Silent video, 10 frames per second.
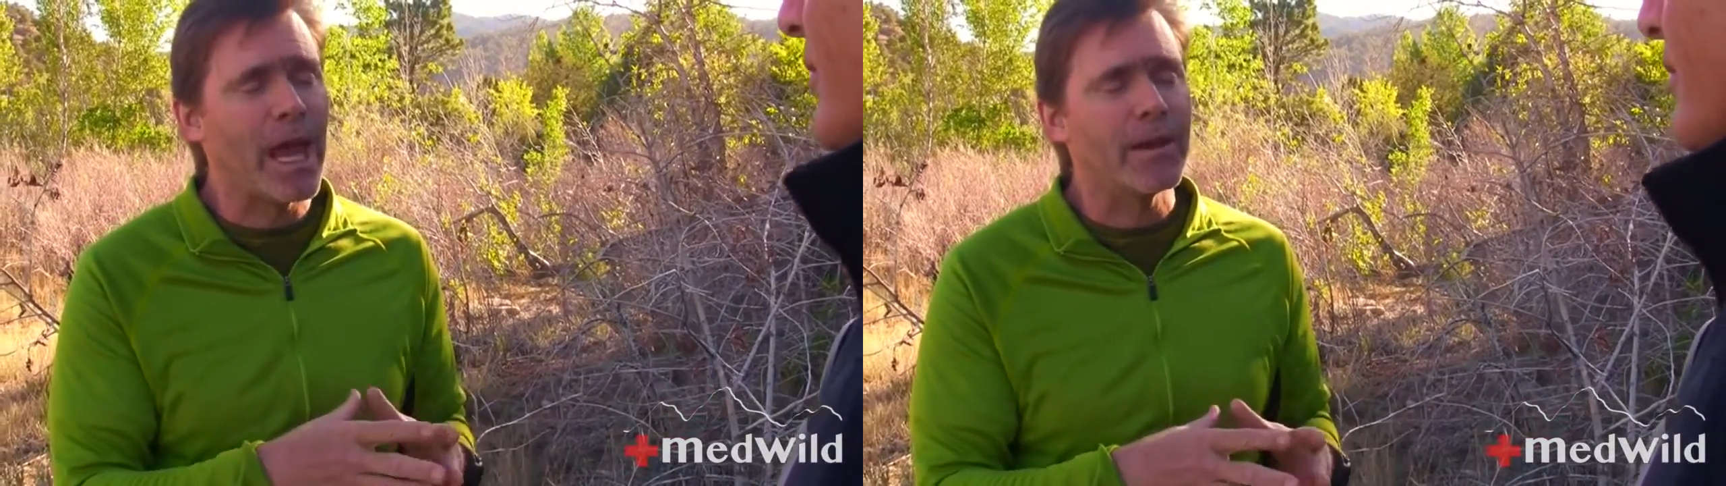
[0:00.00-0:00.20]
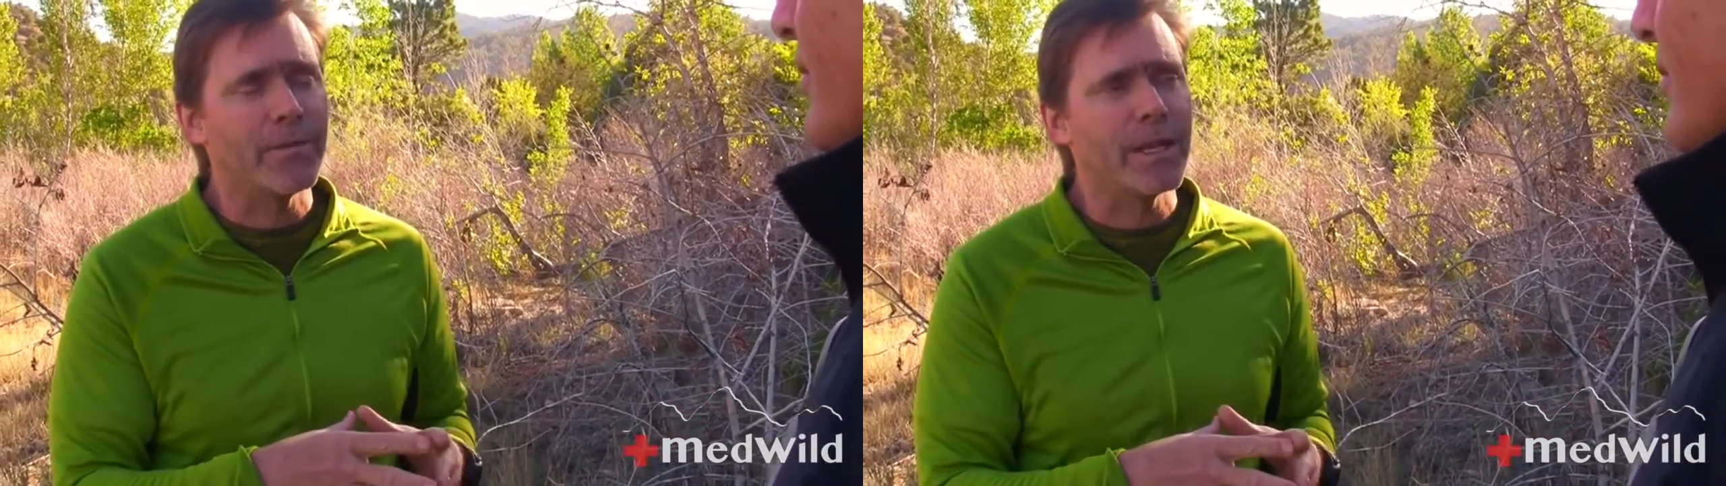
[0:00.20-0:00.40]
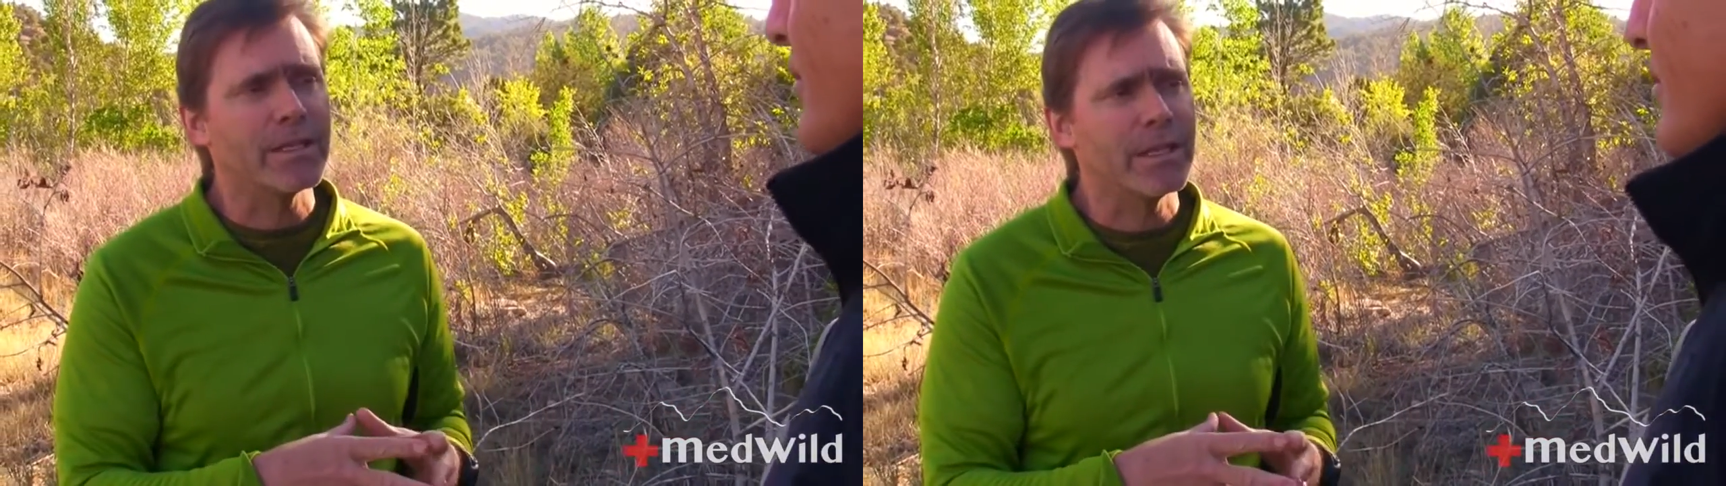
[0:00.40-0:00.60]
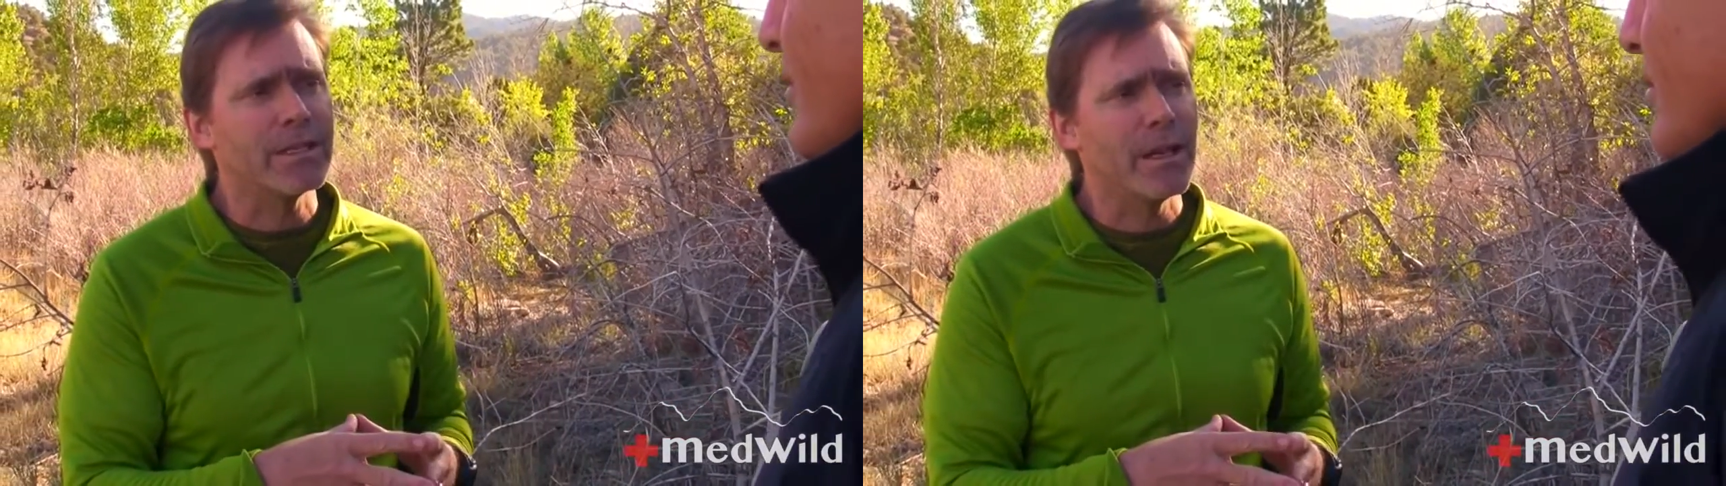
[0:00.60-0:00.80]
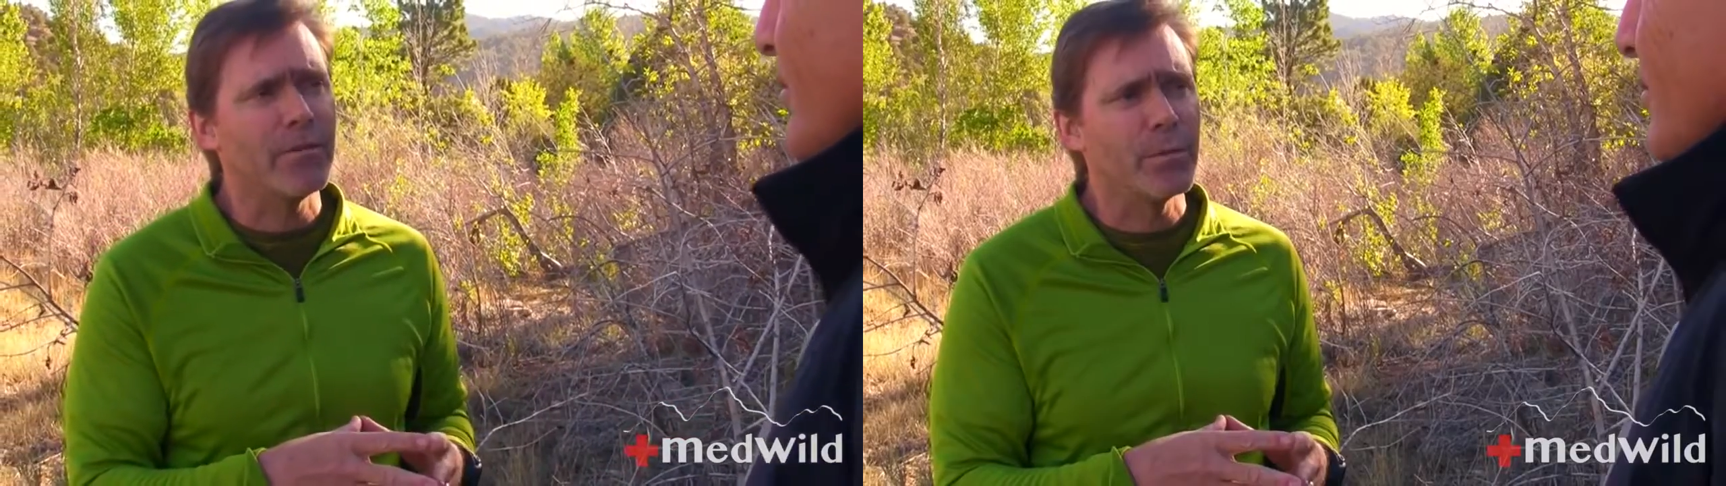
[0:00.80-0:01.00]
manifest
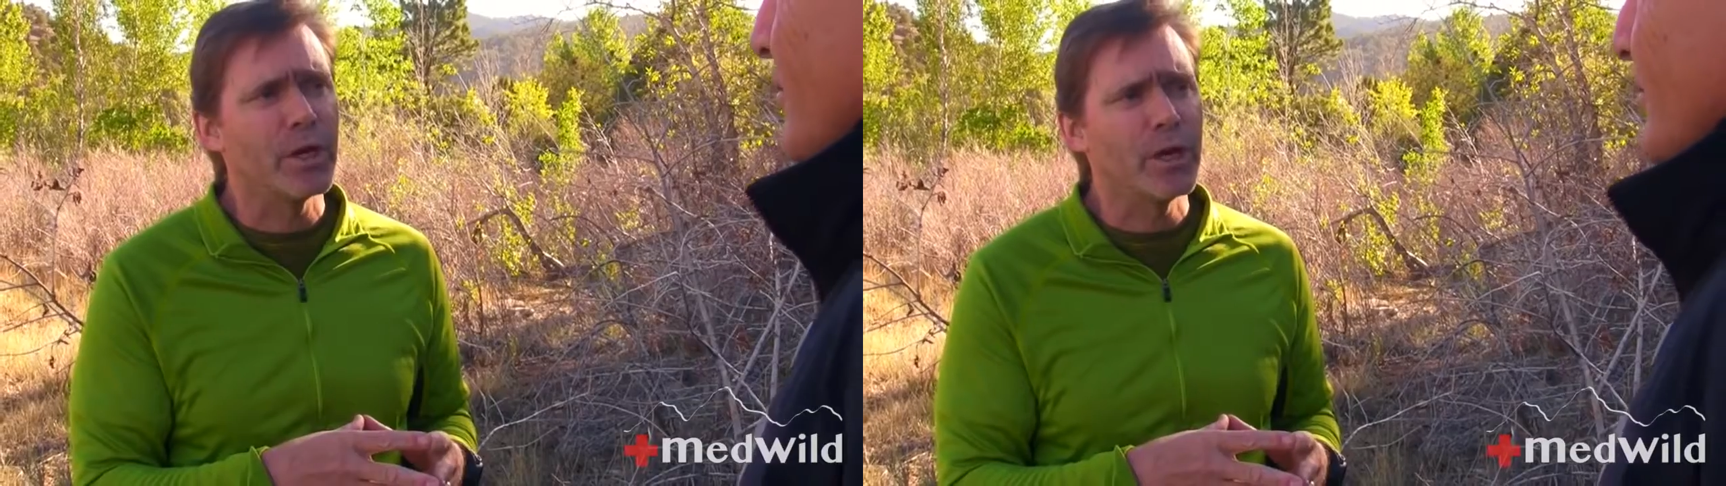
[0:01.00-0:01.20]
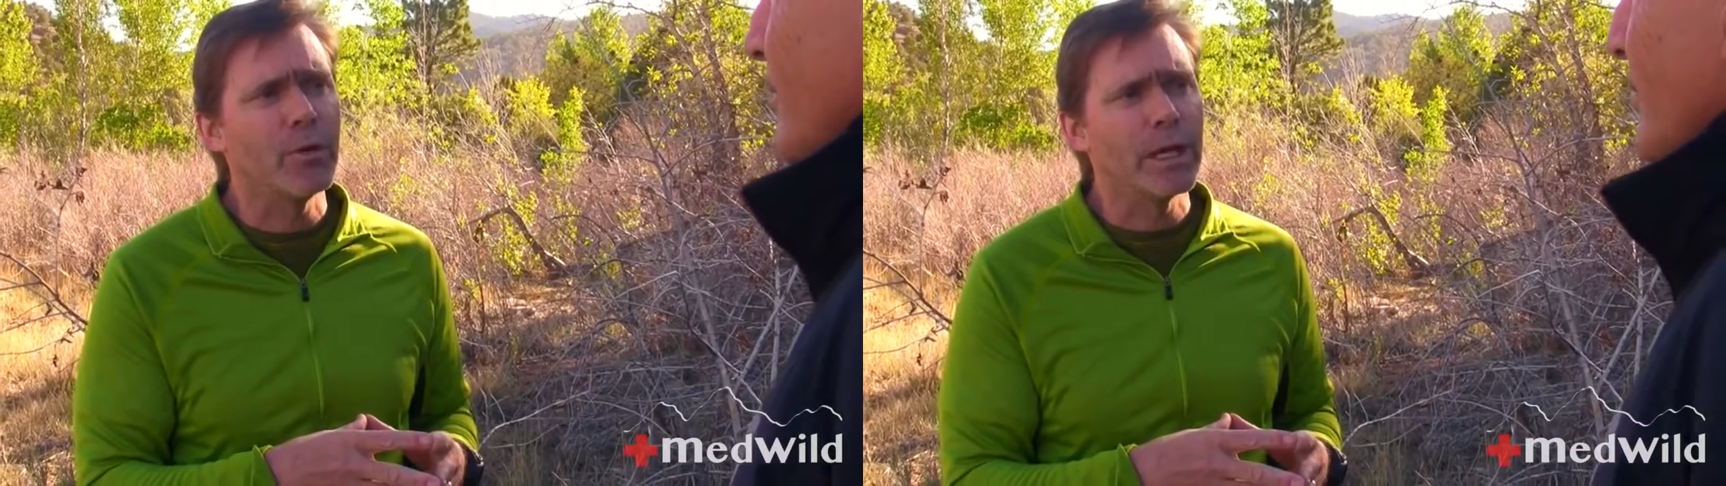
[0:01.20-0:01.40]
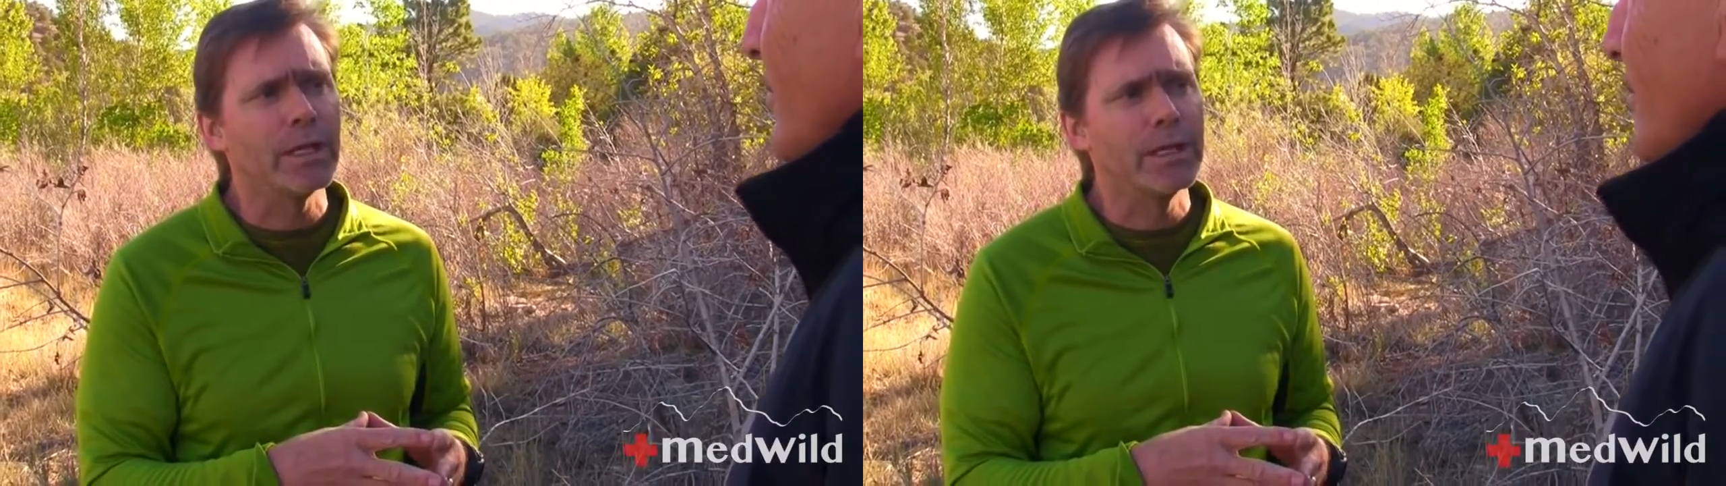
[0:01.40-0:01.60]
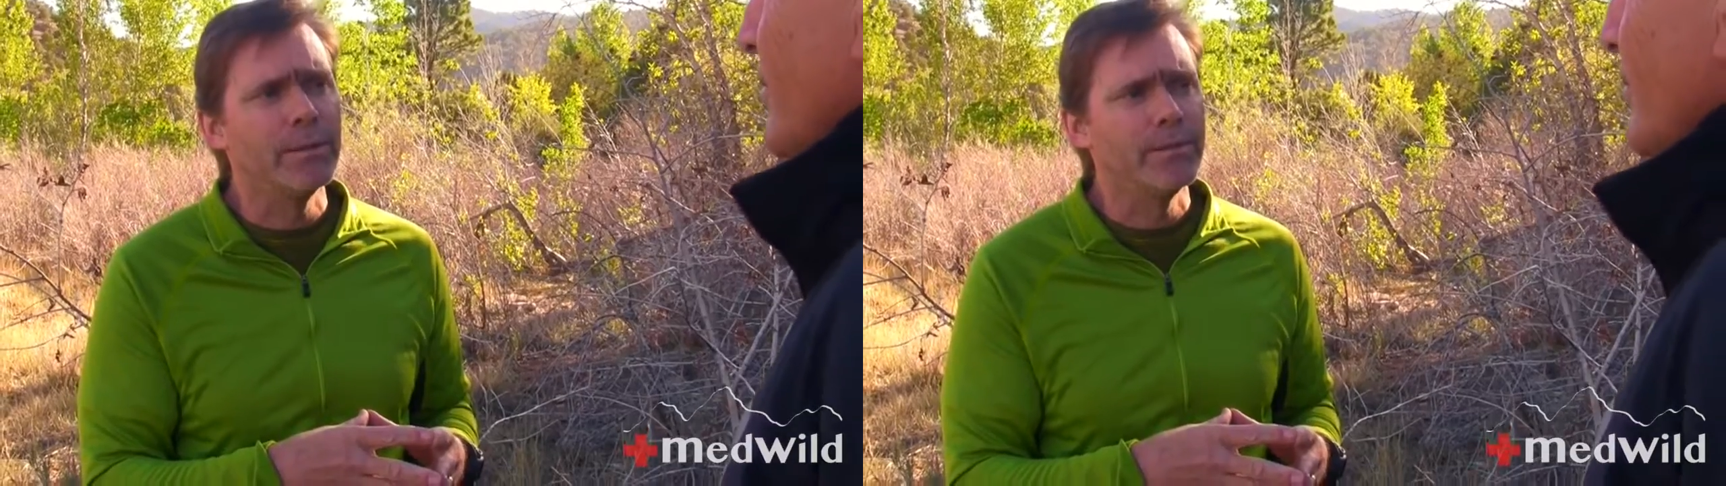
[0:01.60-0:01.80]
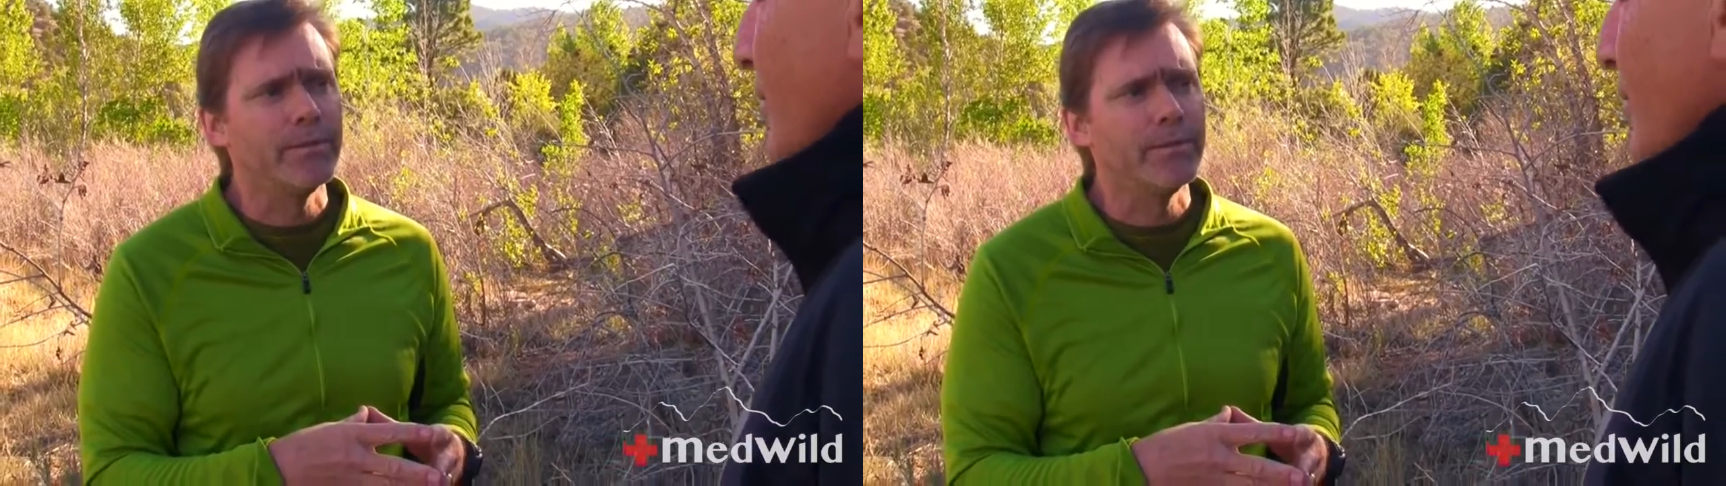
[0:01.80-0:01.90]
itself pretty quickly.